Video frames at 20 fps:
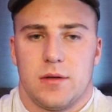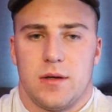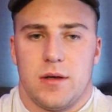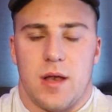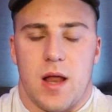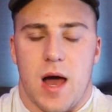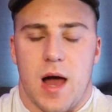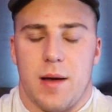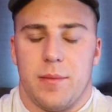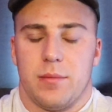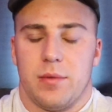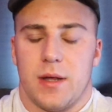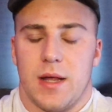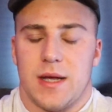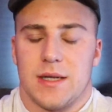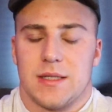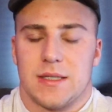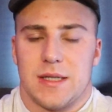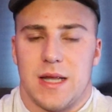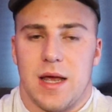not
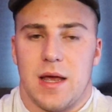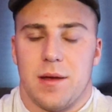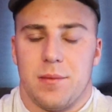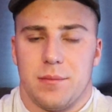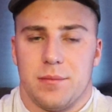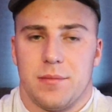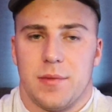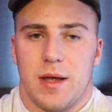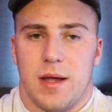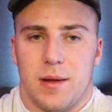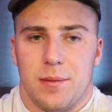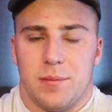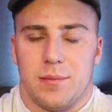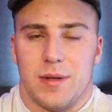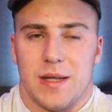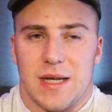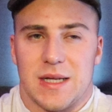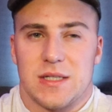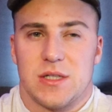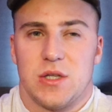bless them and
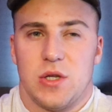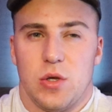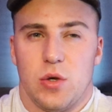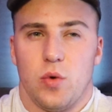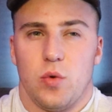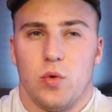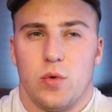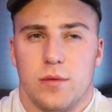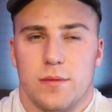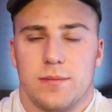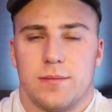bless you.